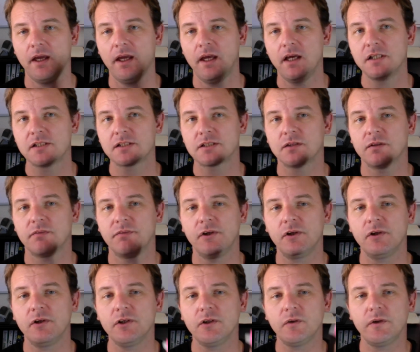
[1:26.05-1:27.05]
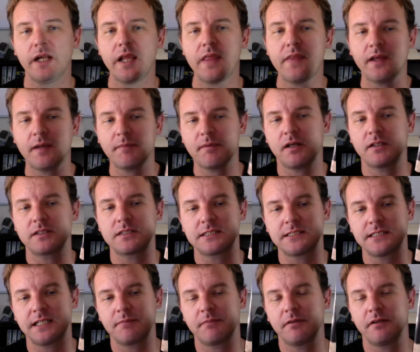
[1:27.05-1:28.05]
So if you don't know anything about
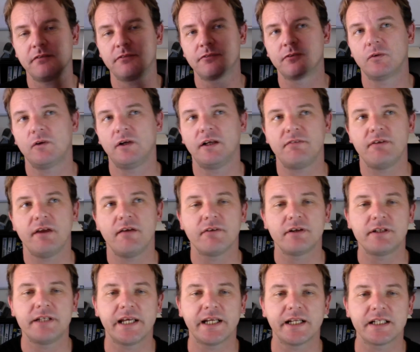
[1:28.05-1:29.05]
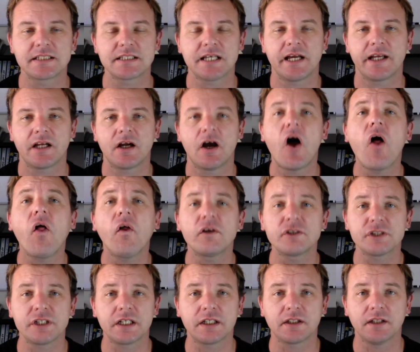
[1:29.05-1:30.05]
Sigmund Freud, if you ever taken a
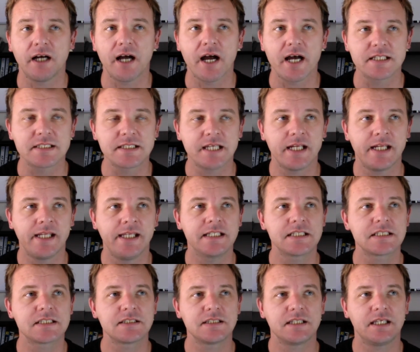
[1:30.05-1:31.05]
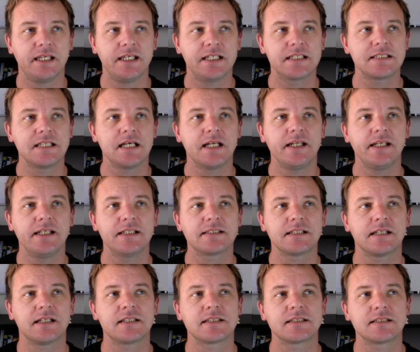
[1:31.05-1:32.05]
psychology class, and he studies
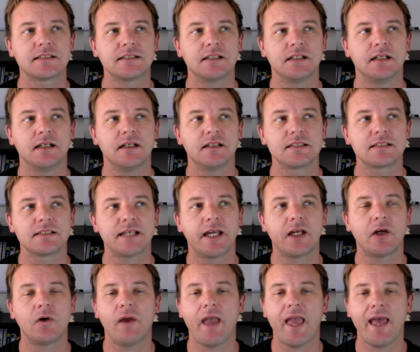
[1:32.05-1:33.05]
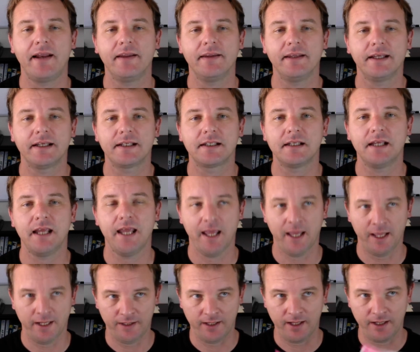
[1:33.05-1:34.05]
psychoanalytic
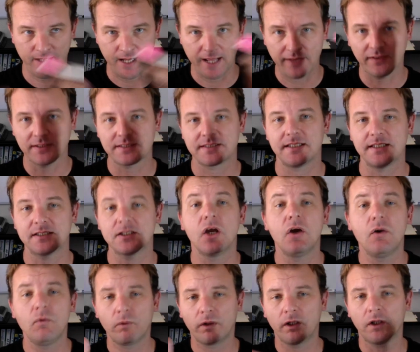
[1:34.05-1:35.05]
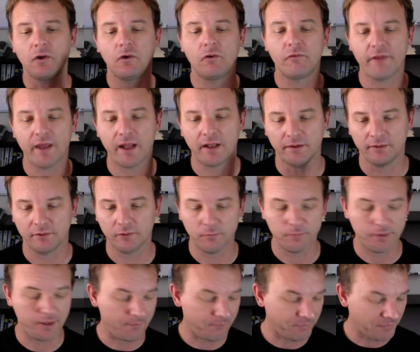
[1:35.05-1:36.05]
analysis, we're going to go over that in a little
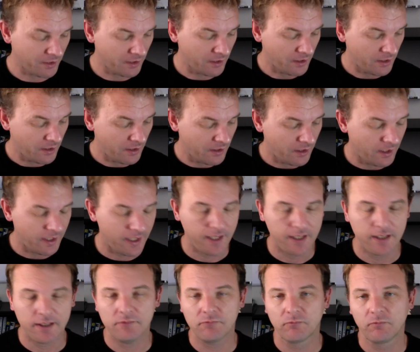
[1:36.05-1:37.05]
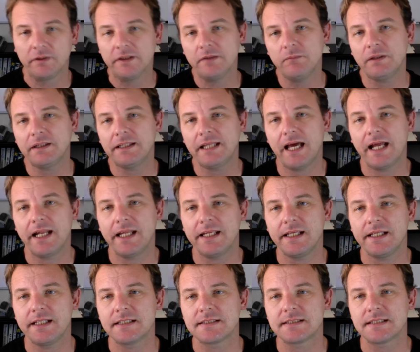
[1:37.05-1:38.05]
bit. And really, what that
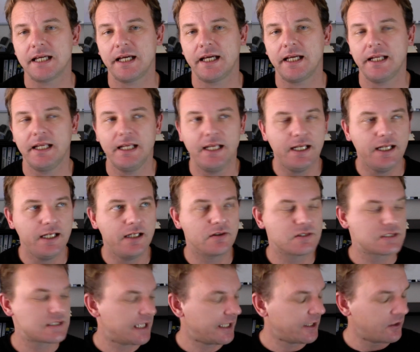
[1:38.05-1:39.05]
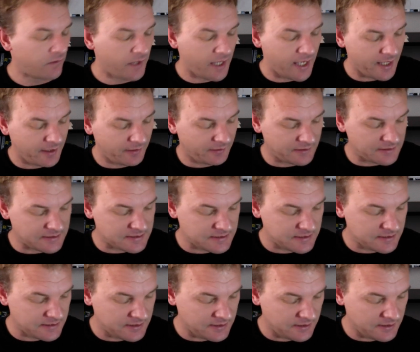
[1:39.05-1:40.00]
is, that psychoanalysts.